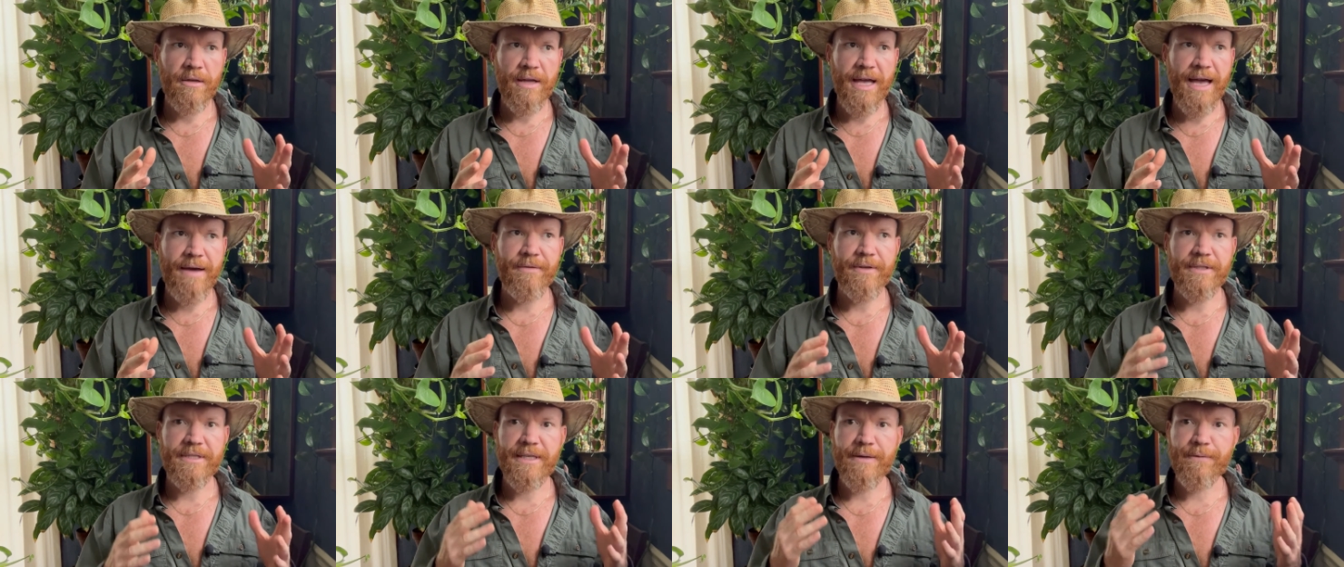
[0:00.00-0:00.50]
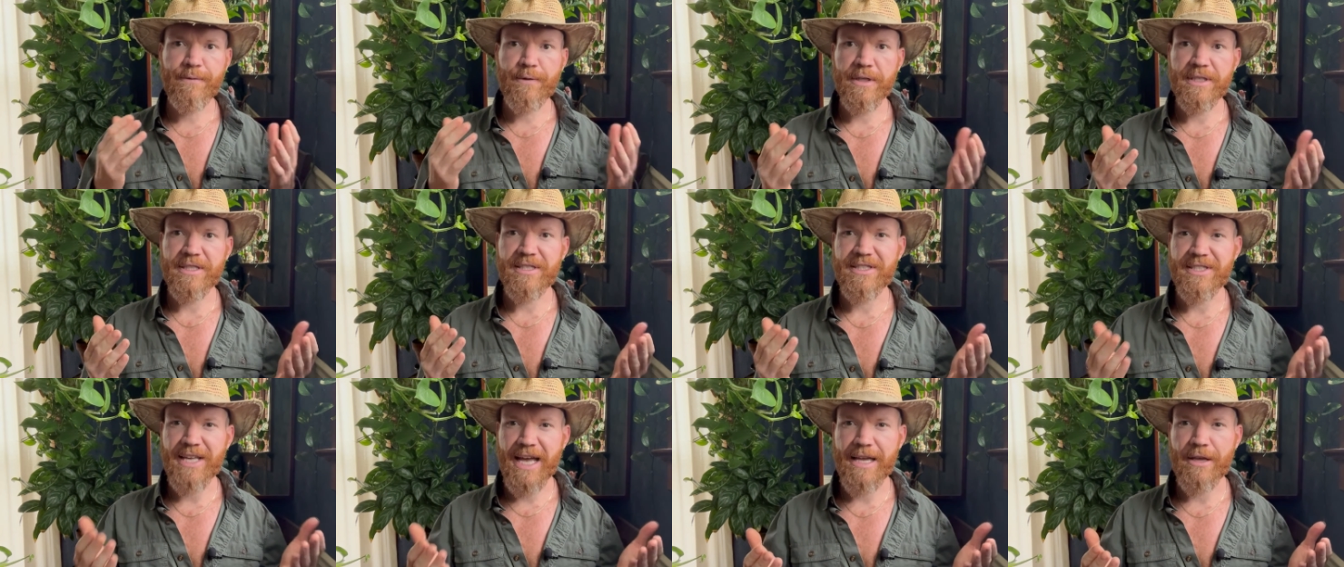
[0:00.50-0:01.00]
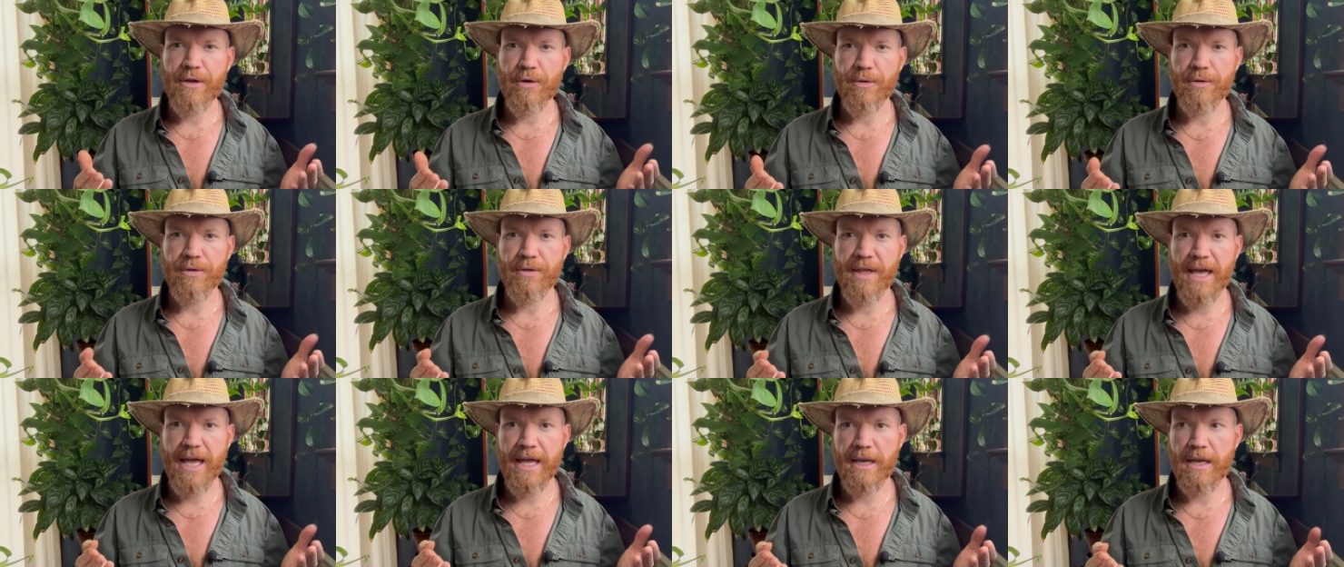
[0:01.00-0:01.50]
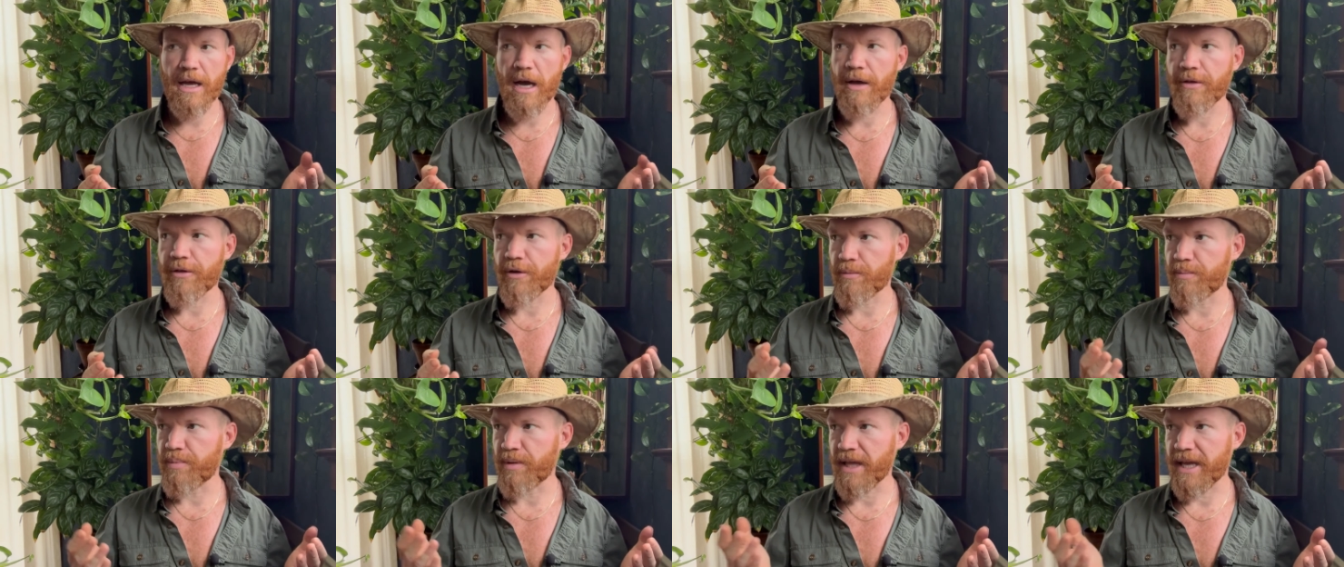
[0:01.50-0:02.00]
have a different cycle than
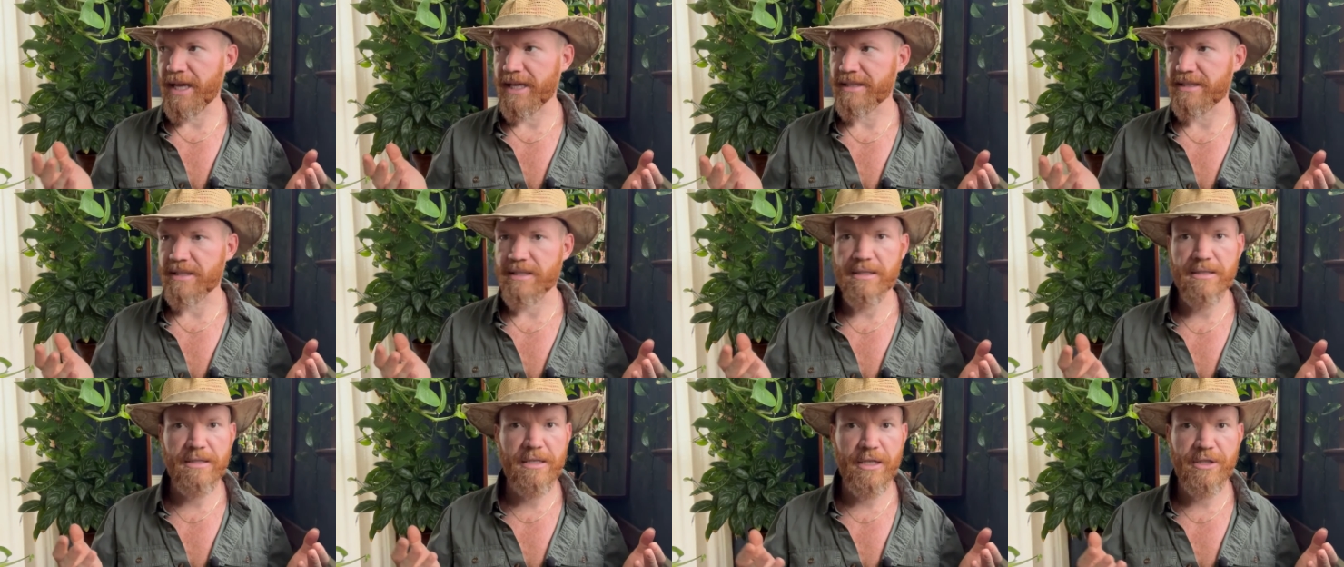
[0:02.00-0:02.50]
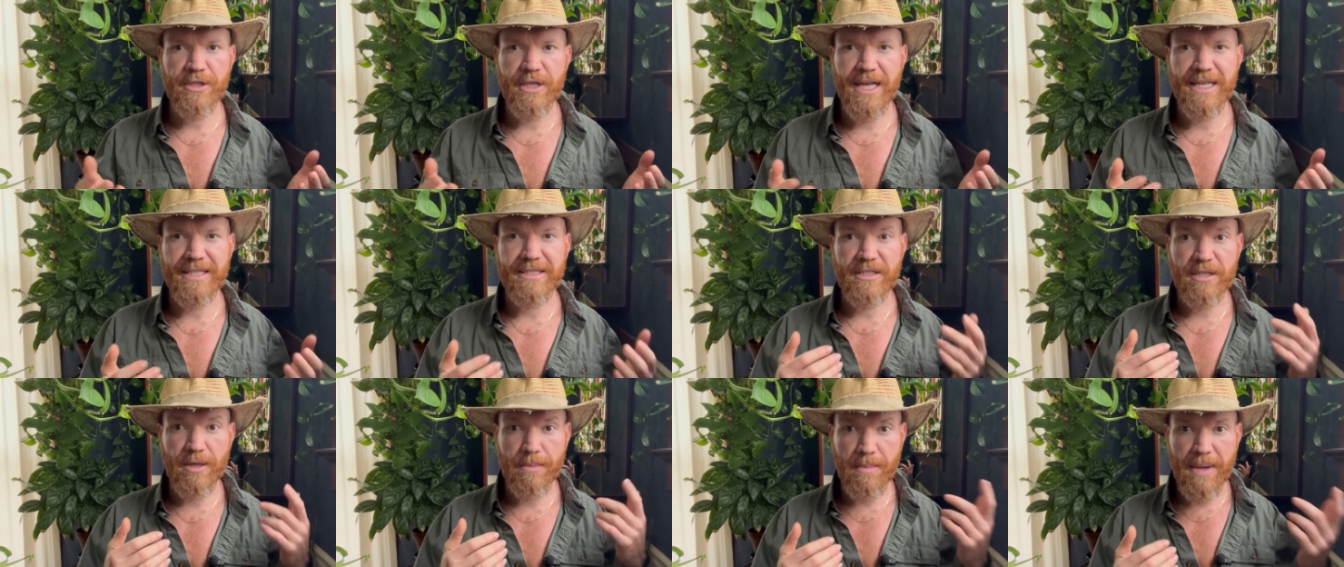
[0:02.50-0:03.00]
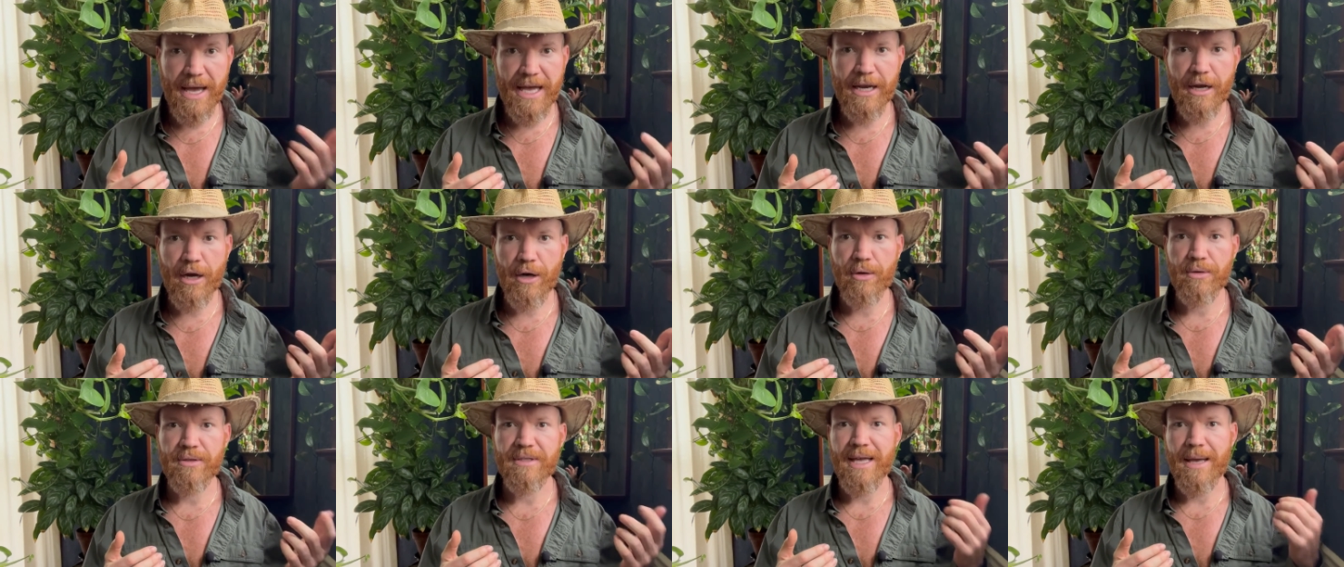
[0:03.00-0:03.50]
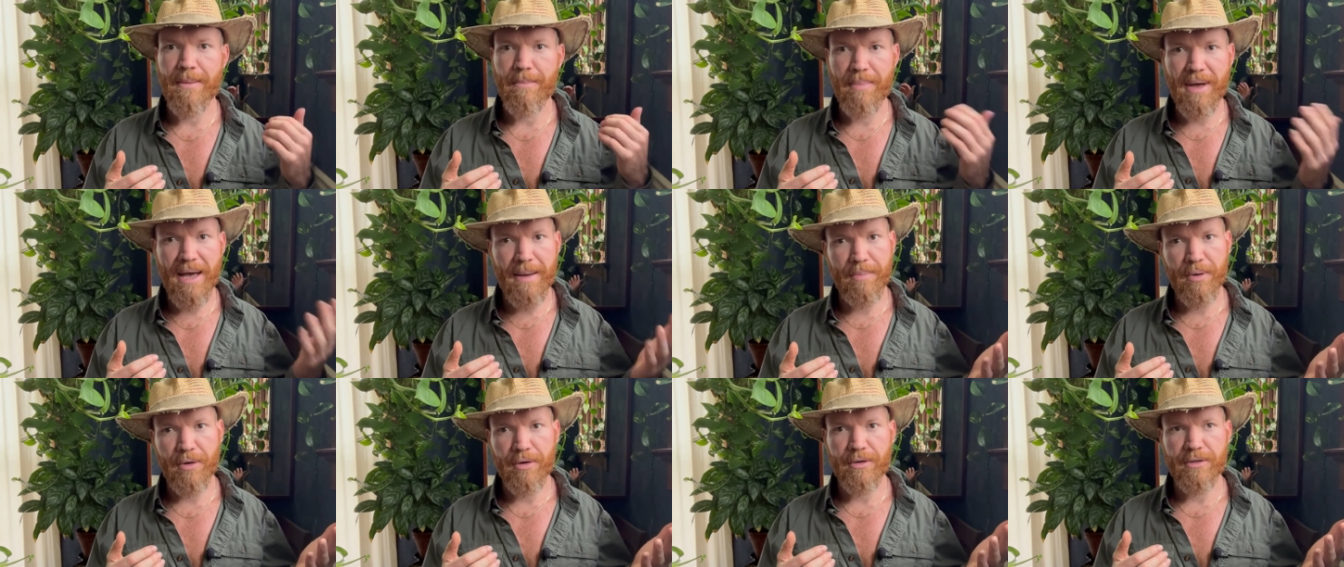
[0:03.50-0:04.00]
other plants such as tomatoes and
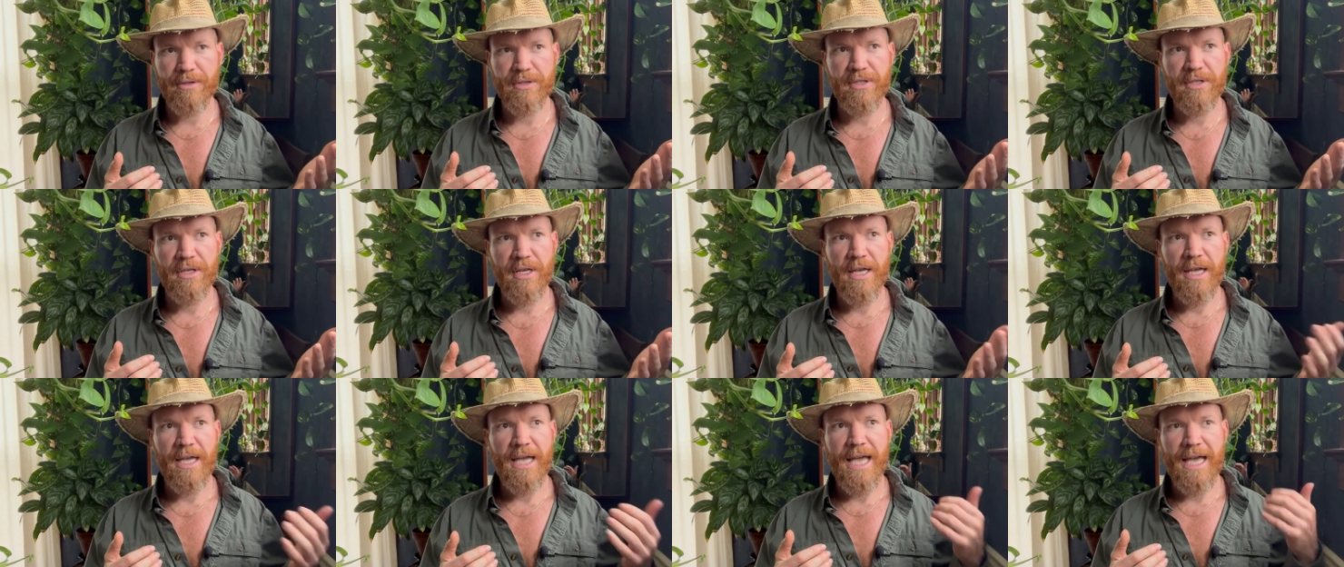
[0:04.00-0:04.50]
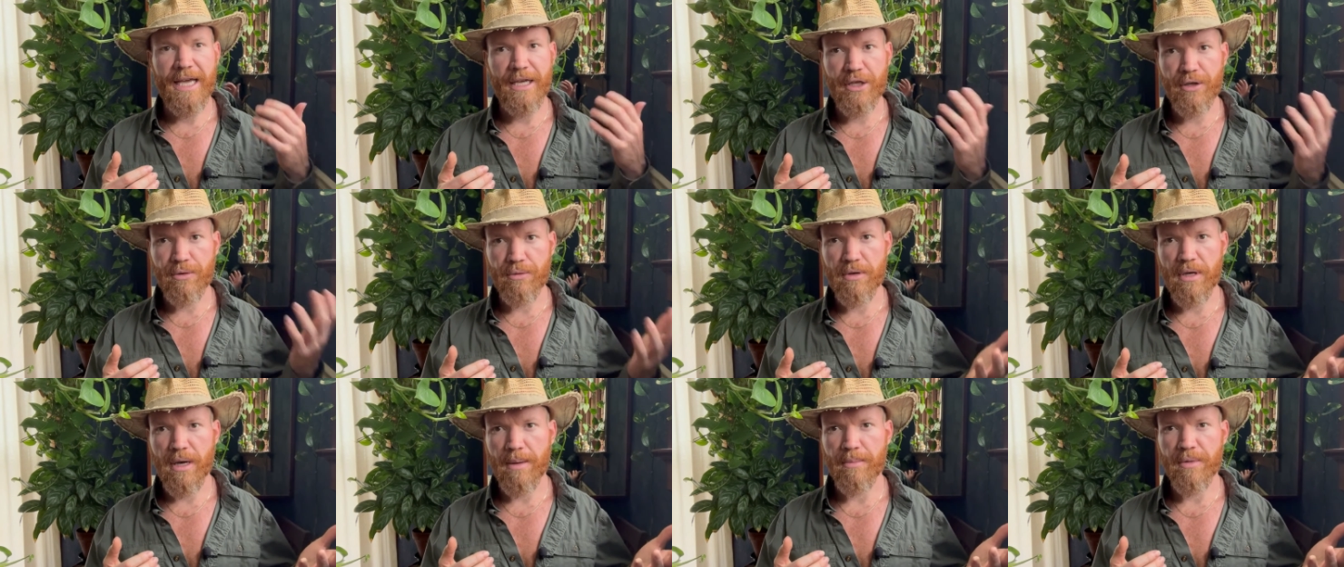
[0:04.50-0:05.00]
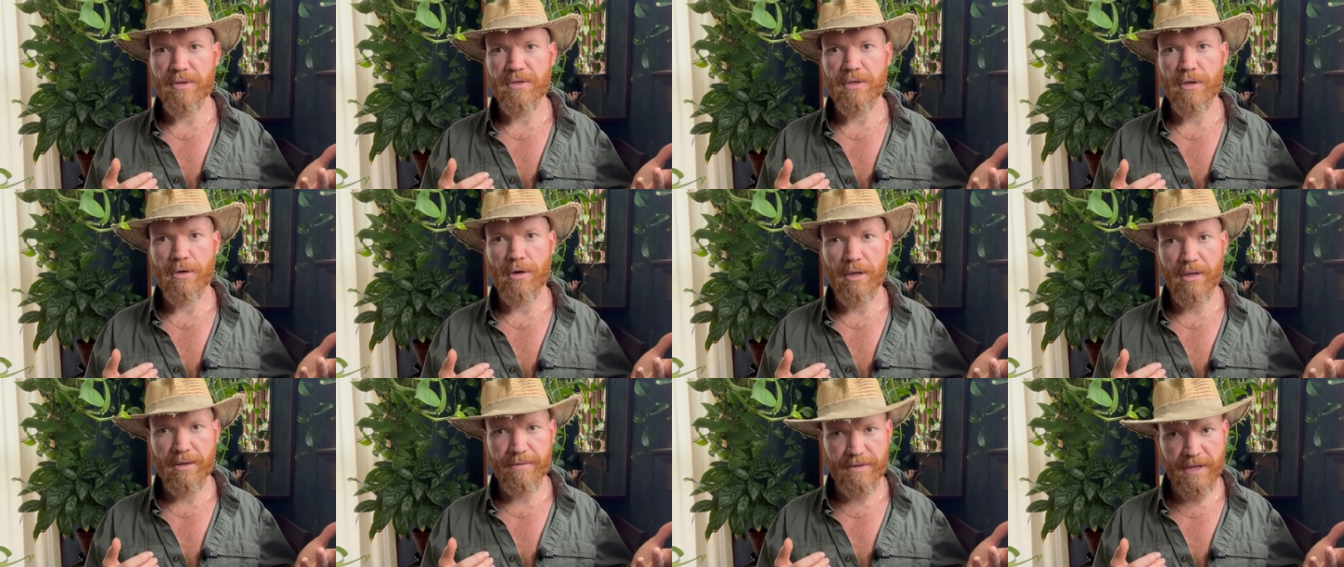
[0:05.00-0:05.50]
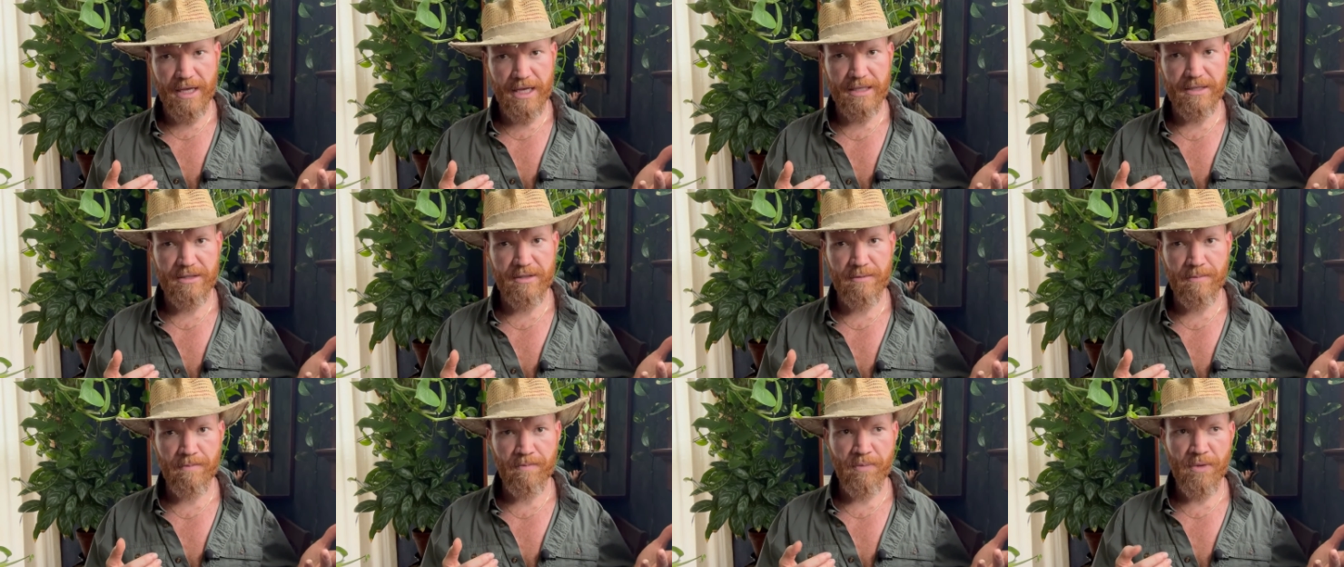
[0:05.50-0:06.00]
peppers and cucumbers and all of this.